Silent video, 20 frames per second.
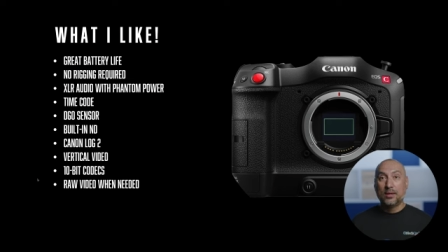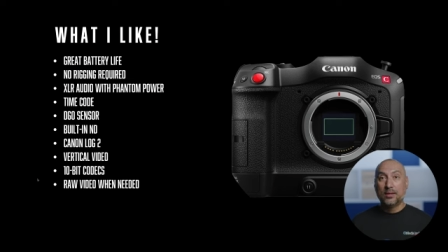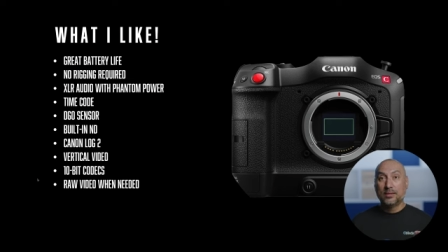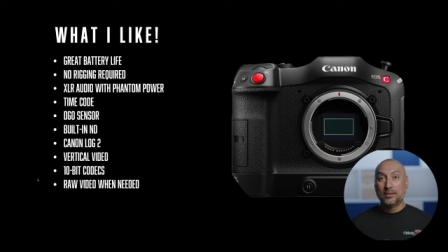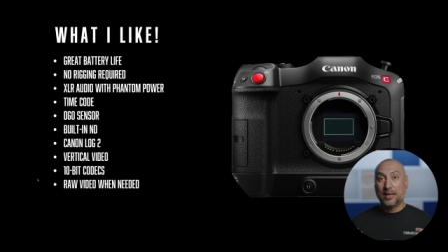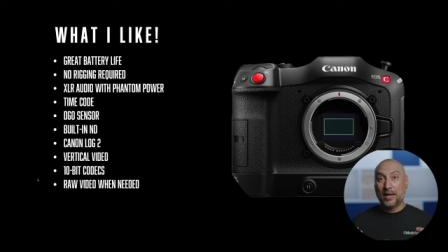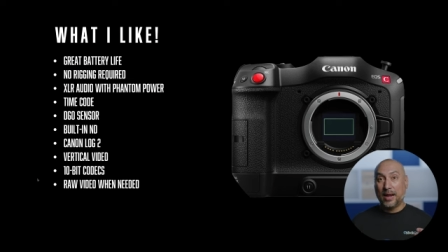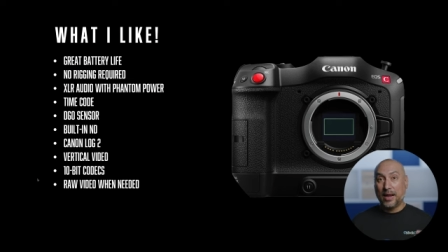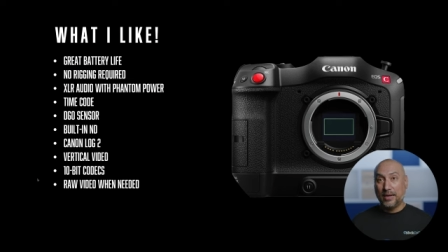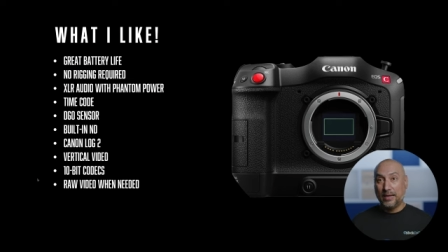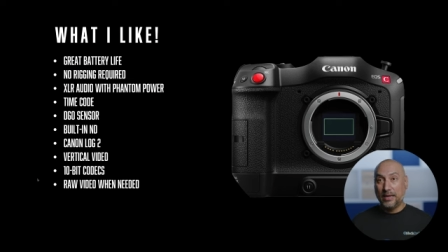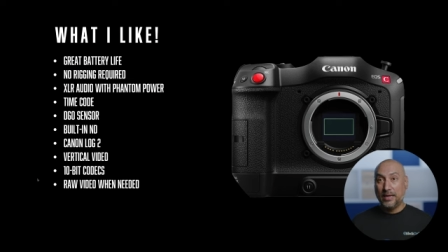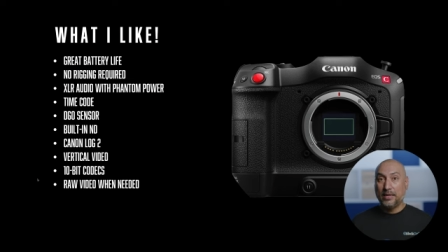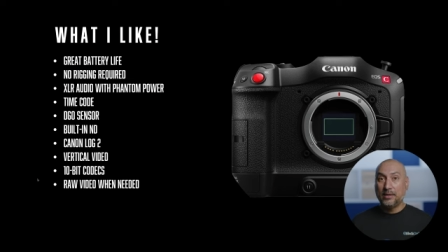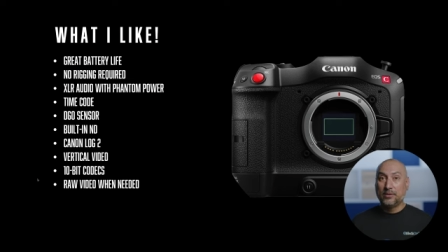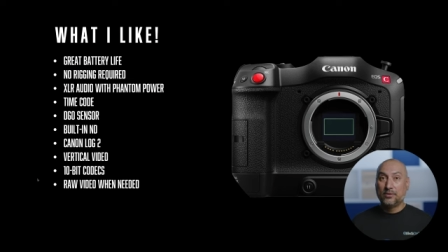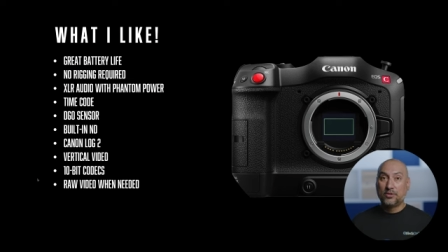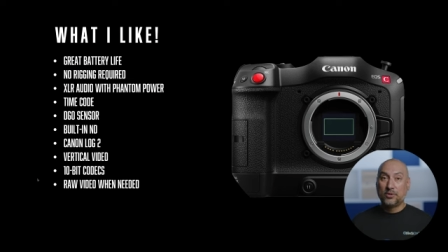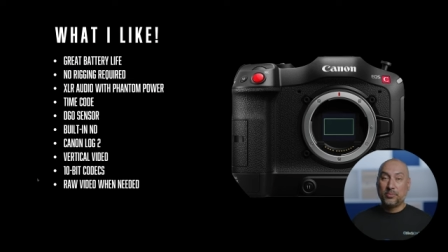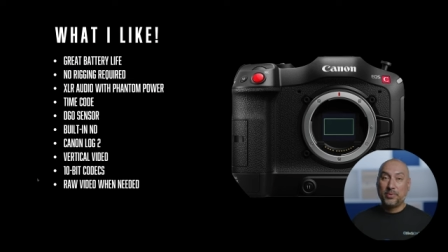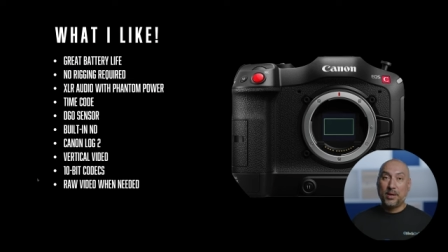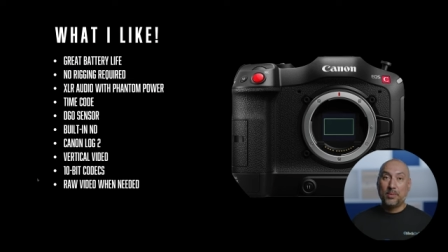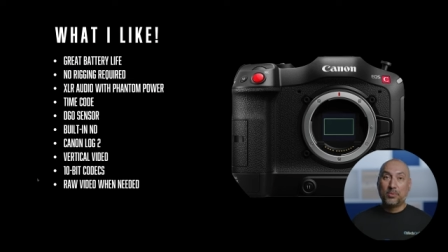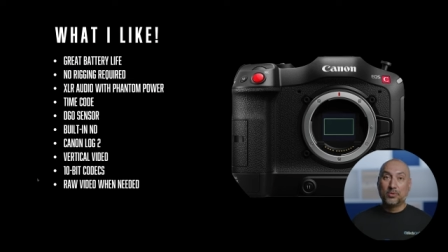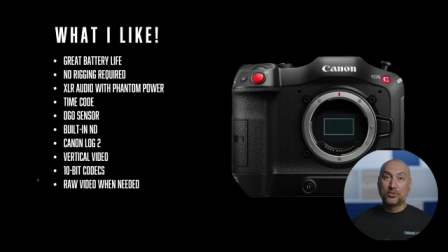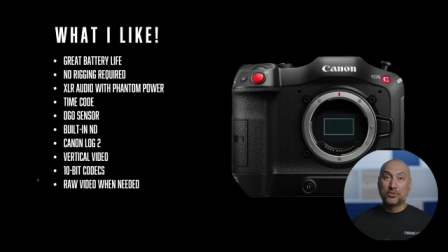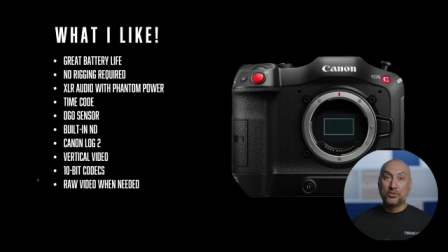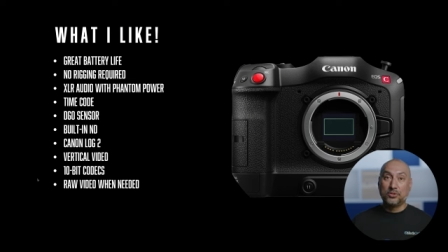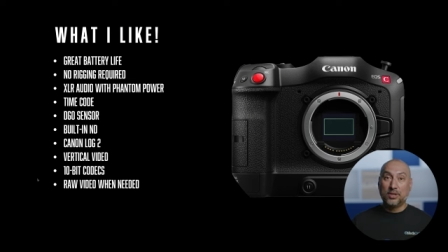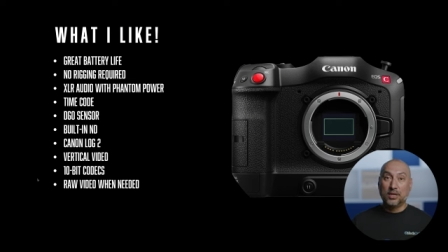that I need to be able
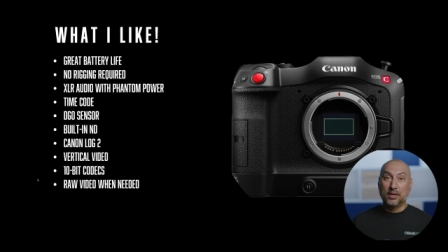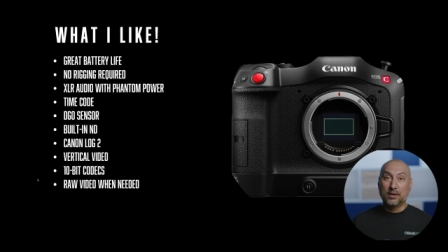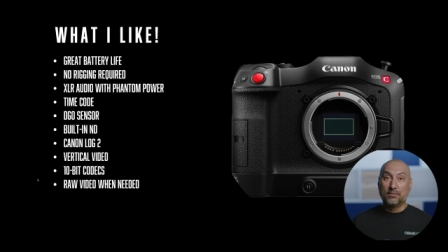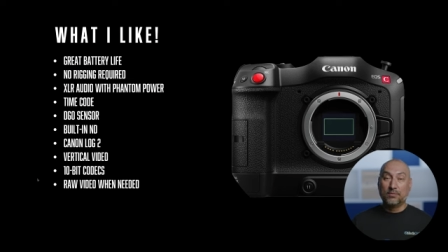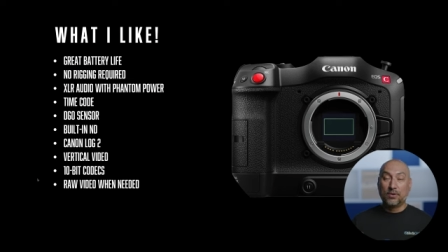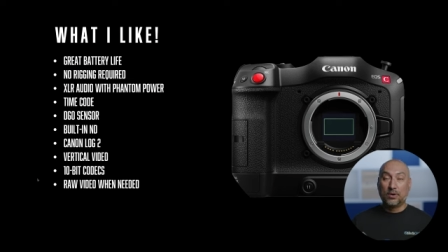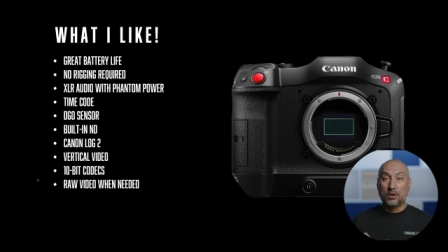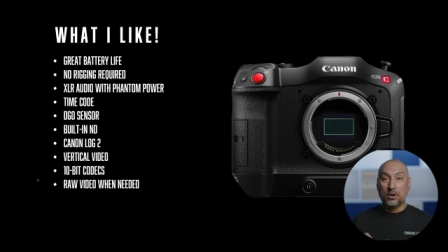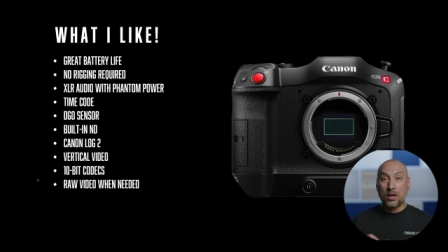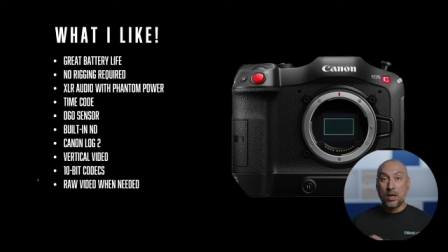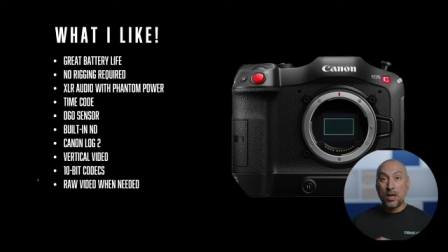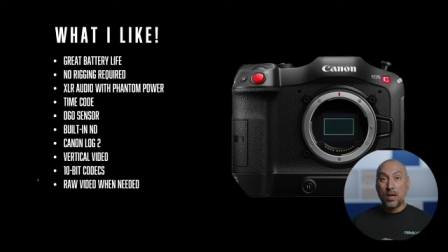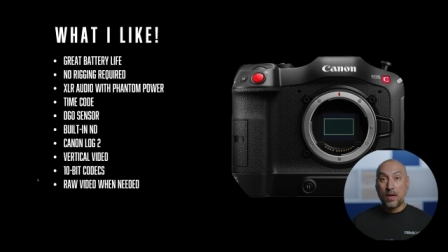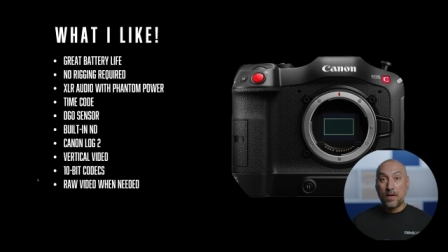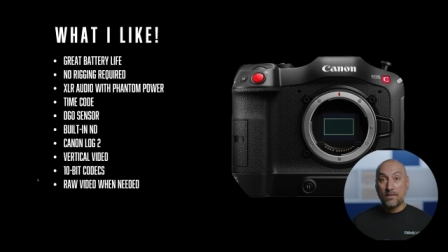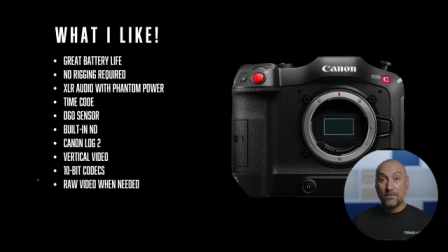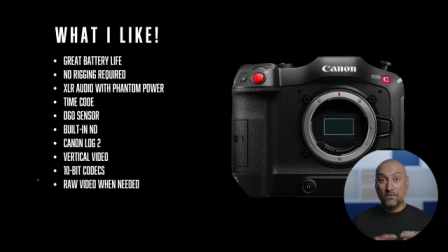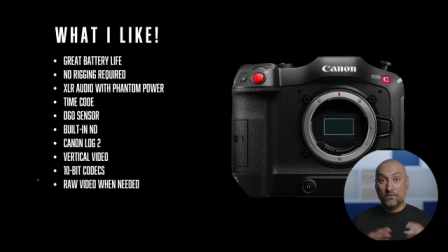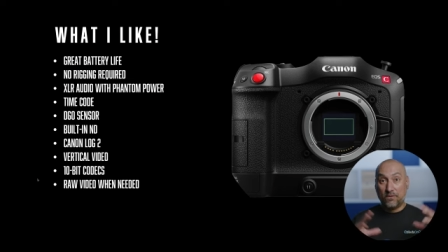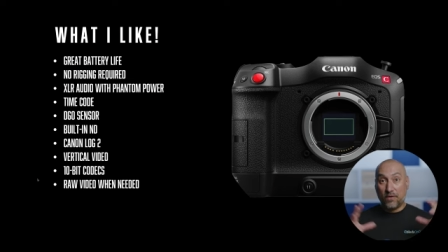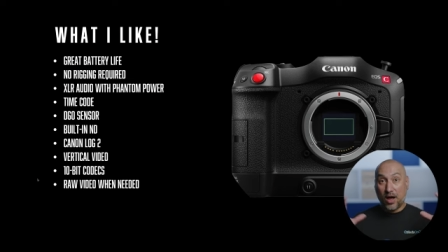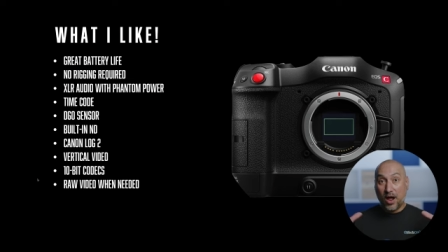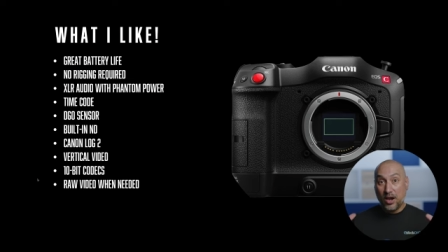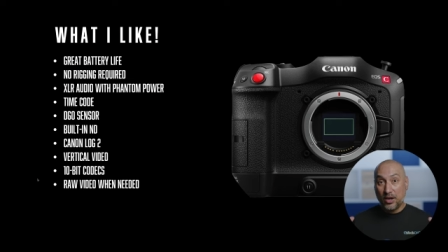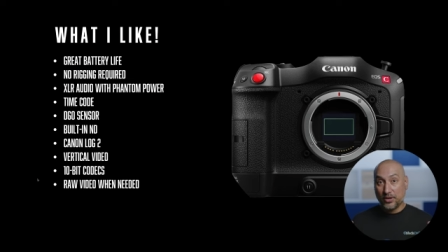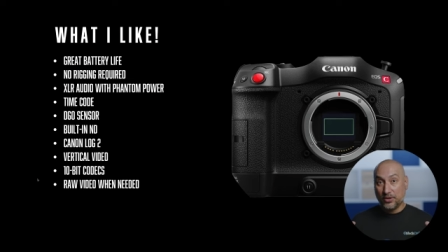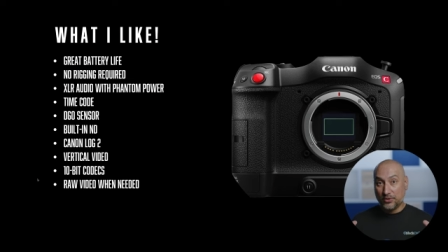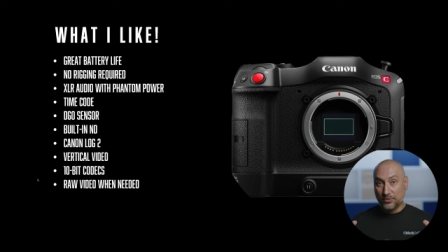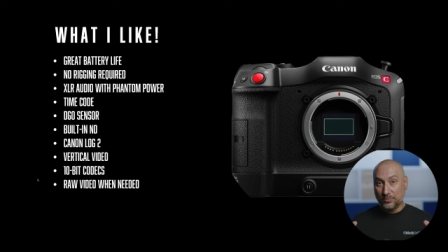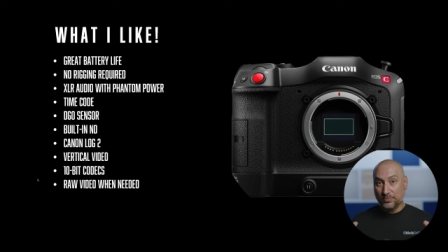to deliver
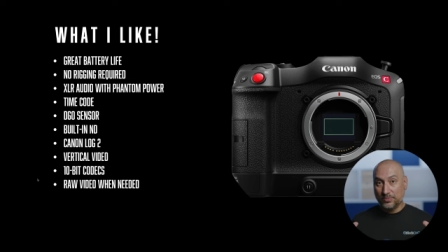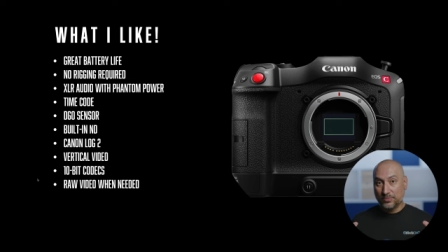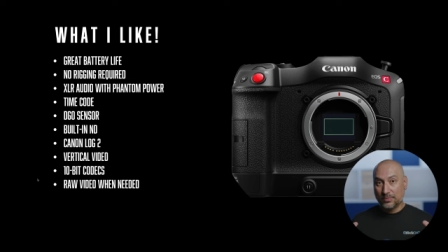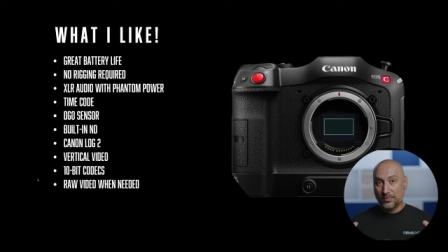volume